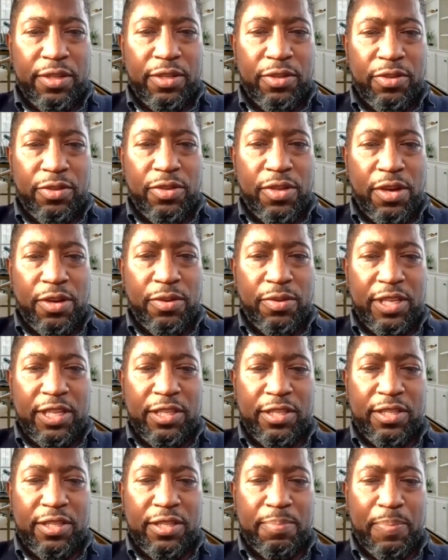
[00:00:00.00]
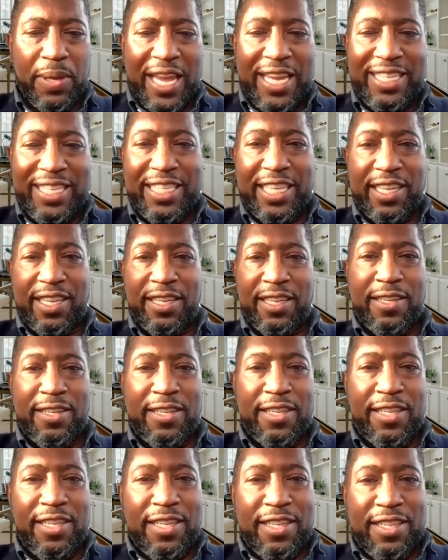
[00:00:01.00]
You know this painting.
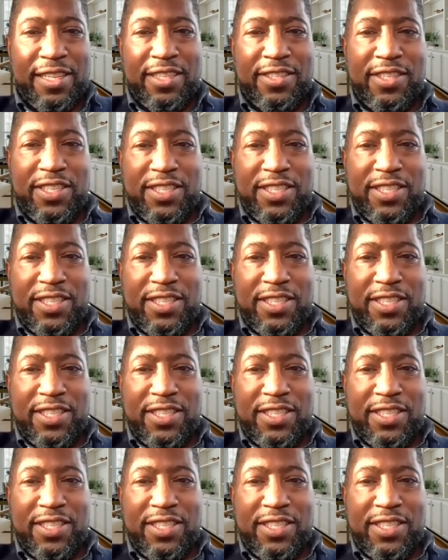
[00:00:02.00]
This